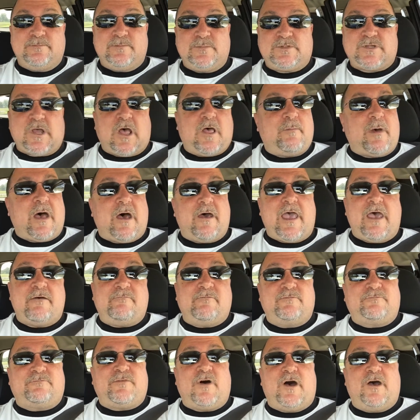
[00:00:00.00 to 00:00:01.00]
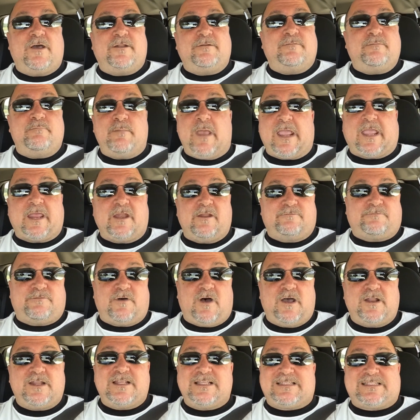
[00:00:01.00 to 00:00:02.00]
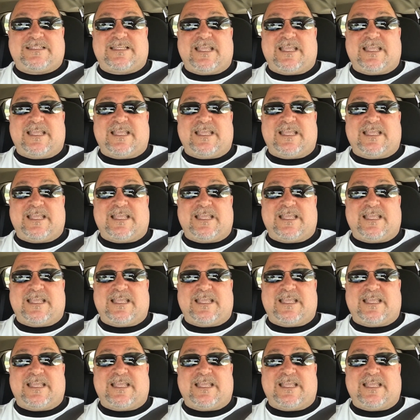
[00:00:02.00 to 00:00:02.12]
It's all about having fun, making it fun and